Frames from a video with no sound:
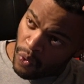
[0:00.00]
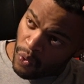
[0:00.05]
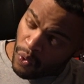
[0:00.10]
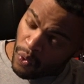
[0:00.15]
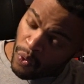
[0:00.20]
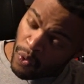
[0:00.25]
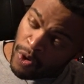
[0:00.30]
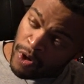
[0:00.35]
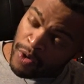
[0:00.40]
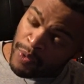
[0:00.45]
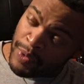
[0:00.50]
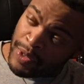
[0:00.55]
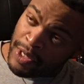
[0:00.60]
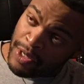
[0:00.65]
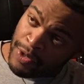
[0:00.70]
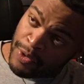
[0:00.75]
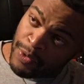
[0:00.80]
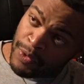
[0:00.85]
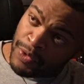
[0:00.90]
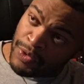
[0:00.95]
what do we
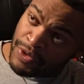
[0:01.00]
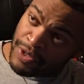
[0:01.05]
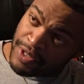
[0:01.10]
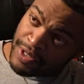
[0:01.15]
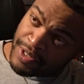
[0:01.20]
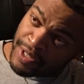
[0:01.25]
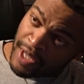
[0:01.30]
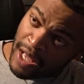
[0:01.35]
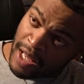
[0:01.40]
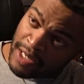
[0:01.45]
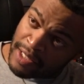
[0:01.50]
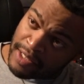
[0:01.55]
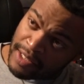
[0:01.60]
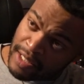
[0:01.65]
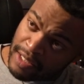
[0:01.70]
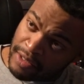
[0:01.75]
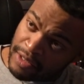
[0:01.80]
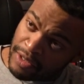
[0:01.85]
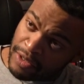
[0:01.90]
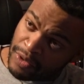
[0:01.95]
use to silence
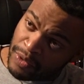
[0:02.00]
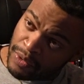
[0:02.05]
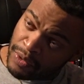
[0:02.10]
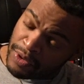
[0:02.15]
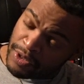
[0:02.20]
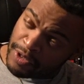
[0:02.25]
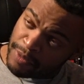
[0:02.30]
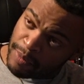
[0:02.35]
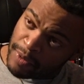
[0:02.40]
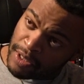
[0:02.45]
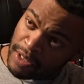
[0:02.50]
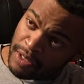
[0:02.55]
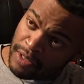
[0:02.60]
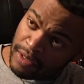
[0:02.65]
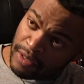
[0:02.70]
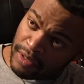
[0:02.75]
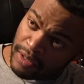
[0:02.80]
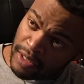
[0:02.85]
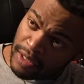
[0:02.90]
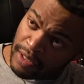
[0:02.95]
out the noise,
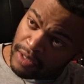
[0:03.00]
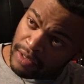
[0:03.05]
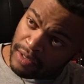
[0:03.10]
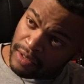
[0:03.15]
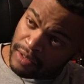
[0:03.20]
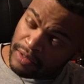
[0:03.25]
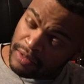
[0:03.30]
man? Like,